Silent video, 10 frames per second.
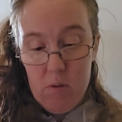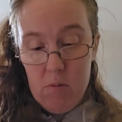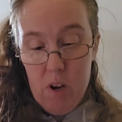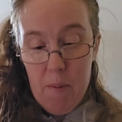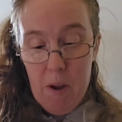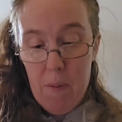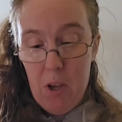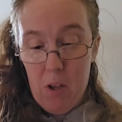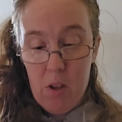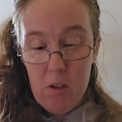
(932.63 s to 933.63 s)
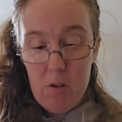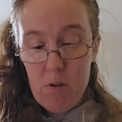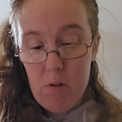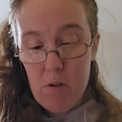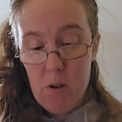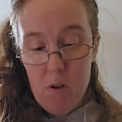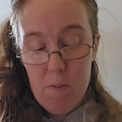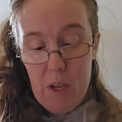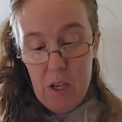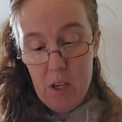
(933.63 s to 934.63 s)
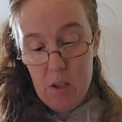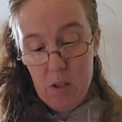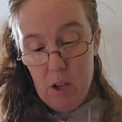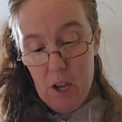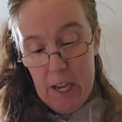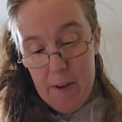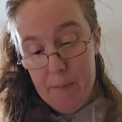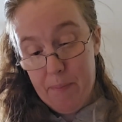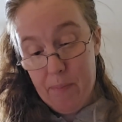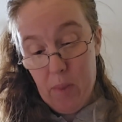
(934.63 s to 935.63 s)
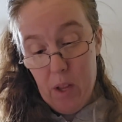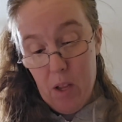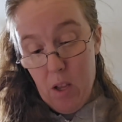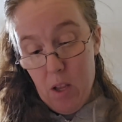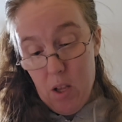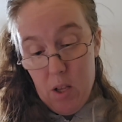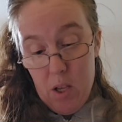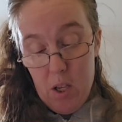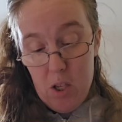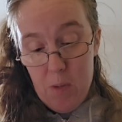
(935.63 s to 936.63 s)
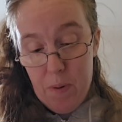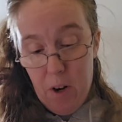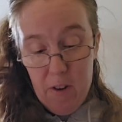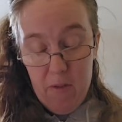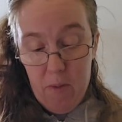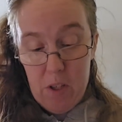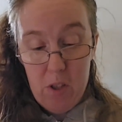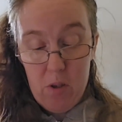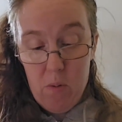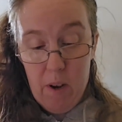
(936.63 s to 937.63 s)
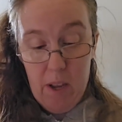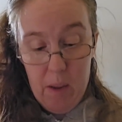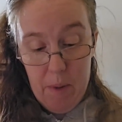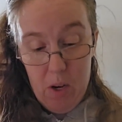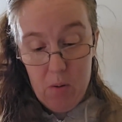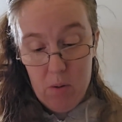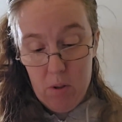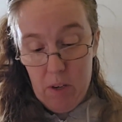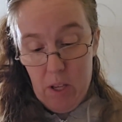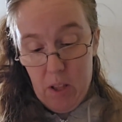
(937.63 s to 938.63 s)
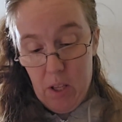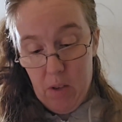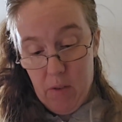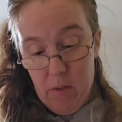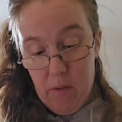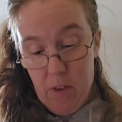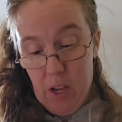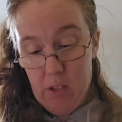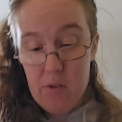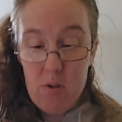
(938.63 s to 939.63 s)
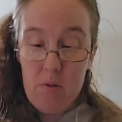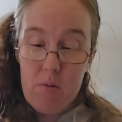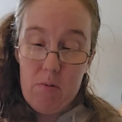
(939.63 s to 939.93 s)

Why am I peeling this so slow? Because it's just it's just who I am. I don't do anything fast.